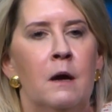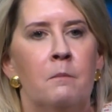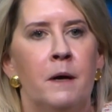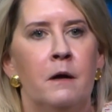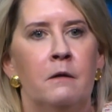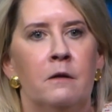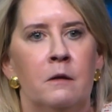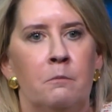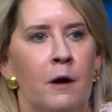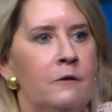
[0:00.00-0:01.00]
But
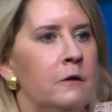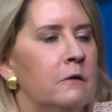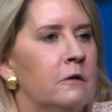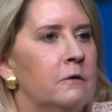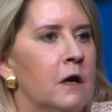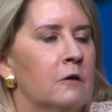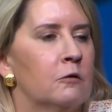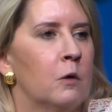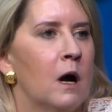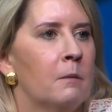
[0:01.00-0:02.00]
the presence of Dr.
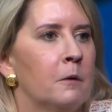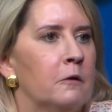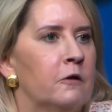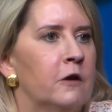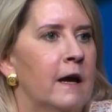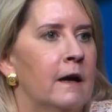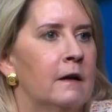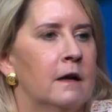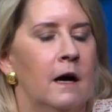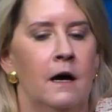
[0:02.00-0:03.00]
Roberts
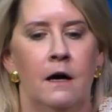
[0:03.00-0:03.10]
at